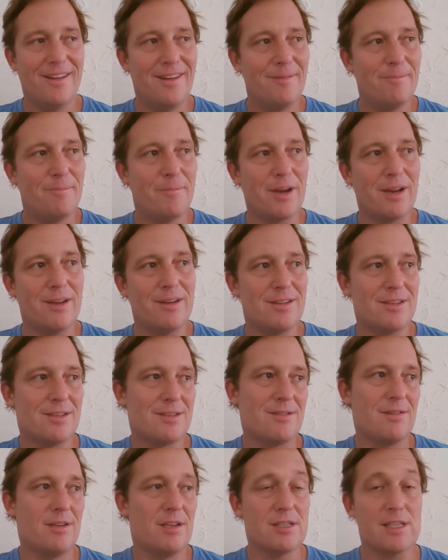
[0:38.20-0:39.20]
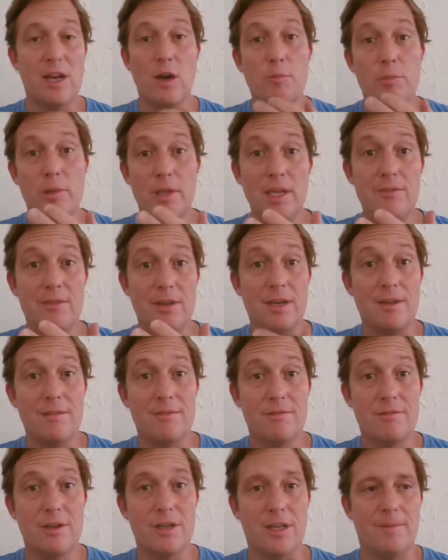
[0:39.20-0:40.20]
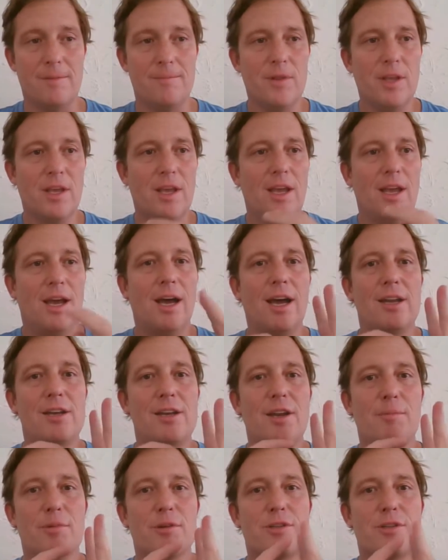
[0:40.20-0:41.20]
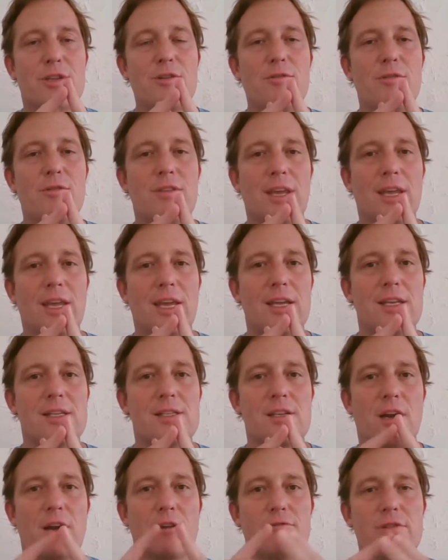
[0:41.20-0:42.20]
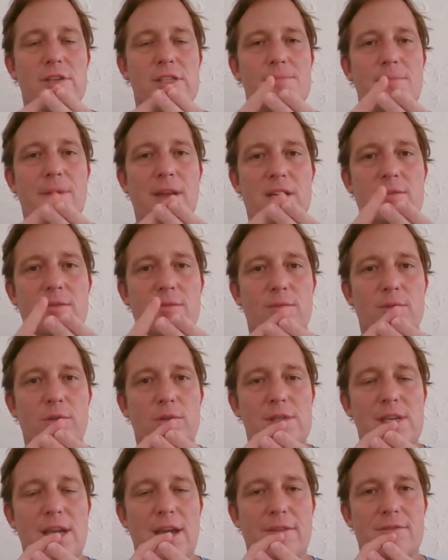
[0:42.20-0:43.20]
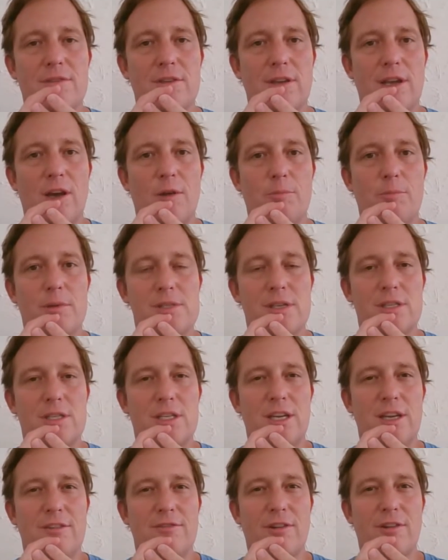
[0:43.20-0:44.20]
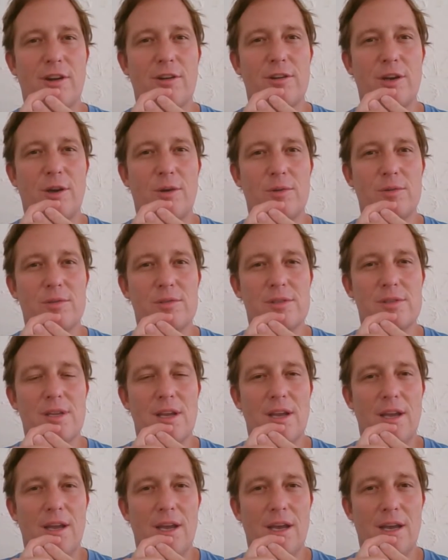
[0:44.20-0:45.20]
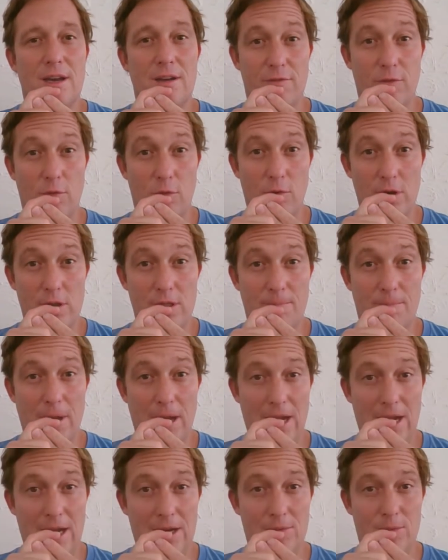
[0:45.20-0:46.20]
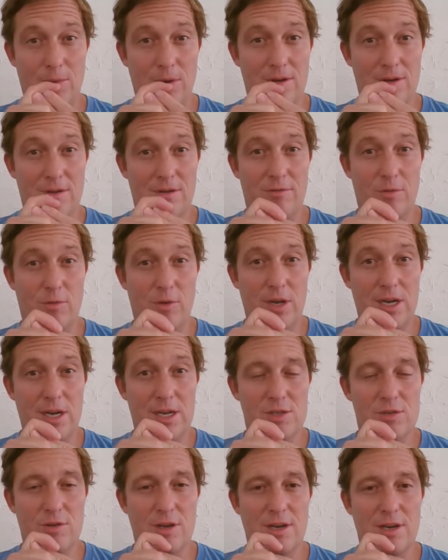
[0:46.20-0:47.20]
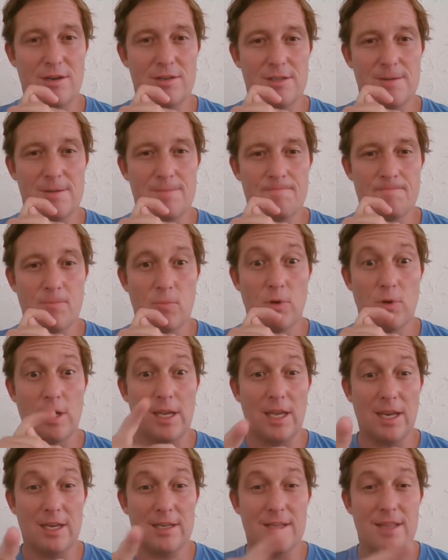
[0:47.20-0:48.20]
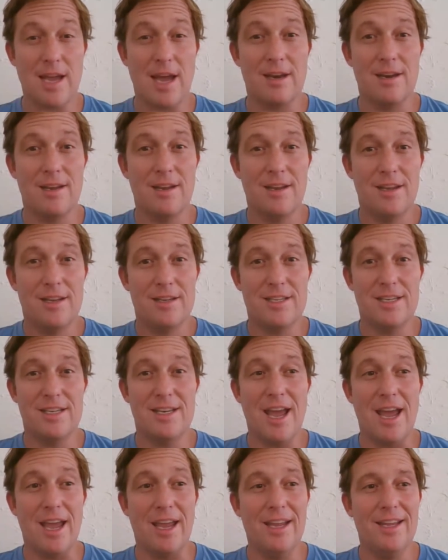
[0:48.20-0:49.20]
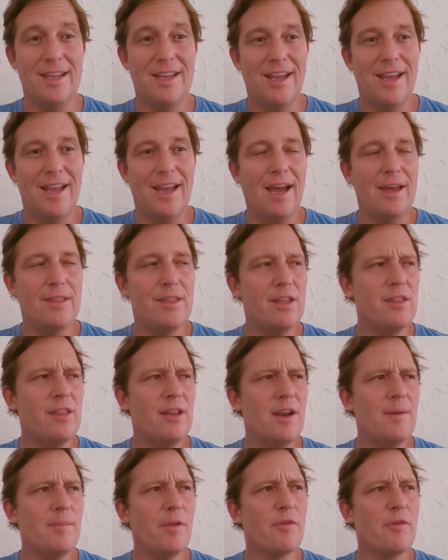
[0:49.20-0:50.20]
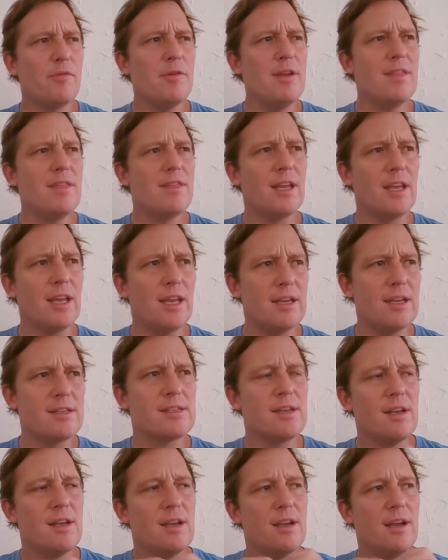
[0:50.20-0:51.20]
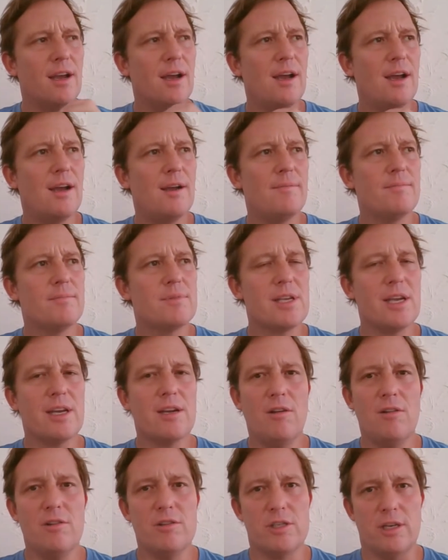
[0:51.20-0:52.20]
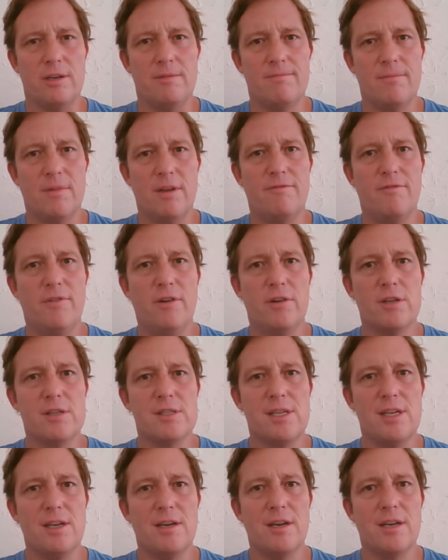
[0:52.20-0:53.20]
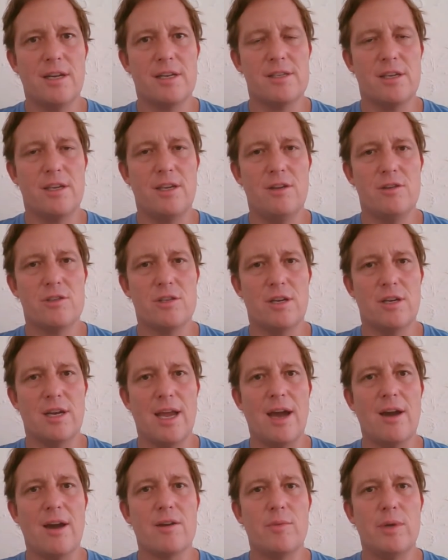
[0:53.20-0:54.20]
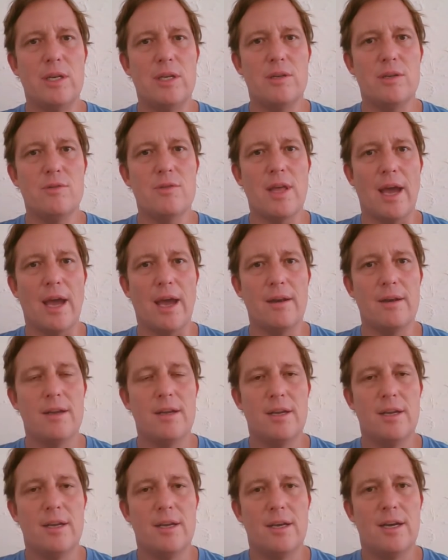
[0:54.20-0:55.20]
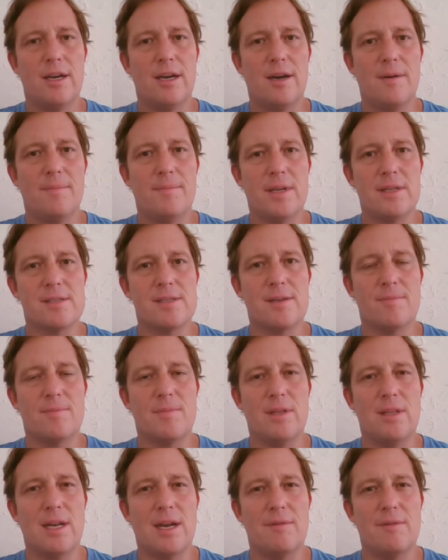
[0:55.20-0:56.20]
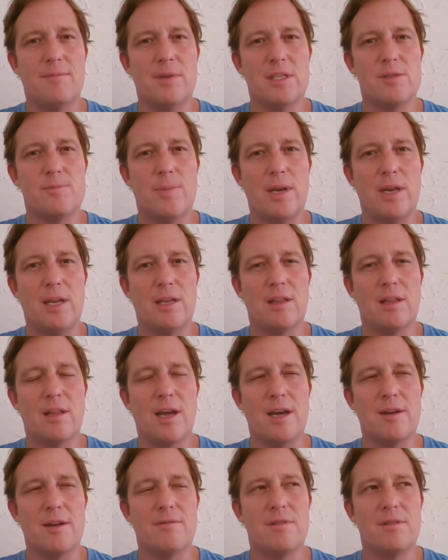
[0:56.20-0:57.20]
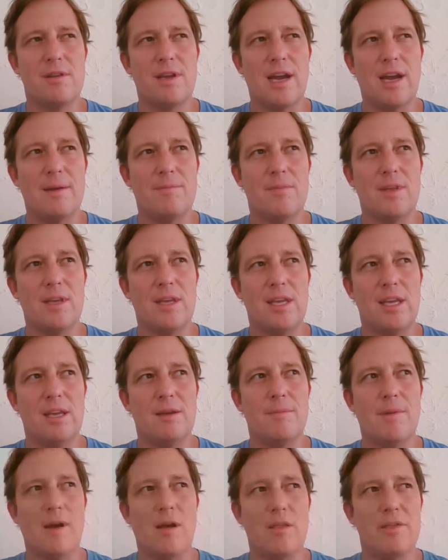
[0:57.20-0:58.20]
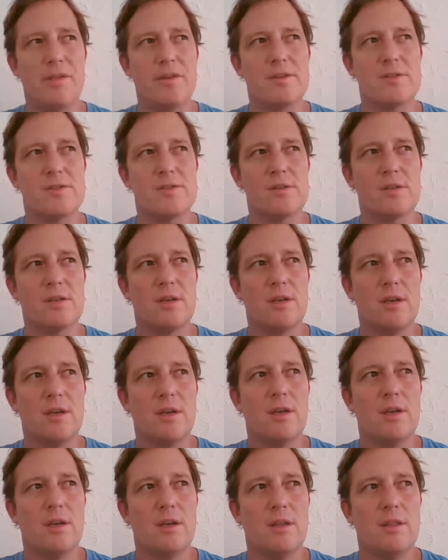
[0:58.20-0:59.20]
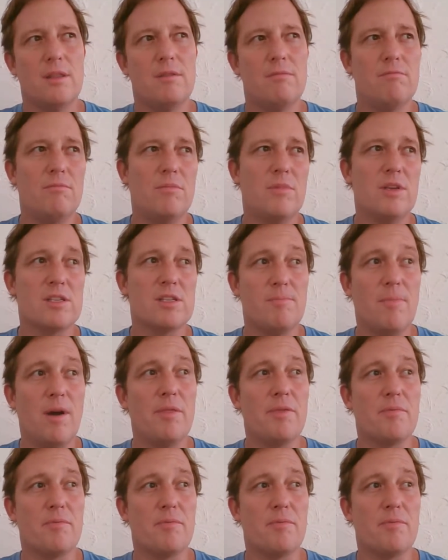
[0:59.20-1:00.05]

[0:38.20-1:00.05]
but because I don't believe in it really. Number two thing is our risk management rules have to help us achieve our goals and avoid the pain we want to avoid as traders. We're going to get into that today. And then the number three thing is psychology and focusing on execution. And how do we do that? That's something that I've been spending a lot of time thinking about this month,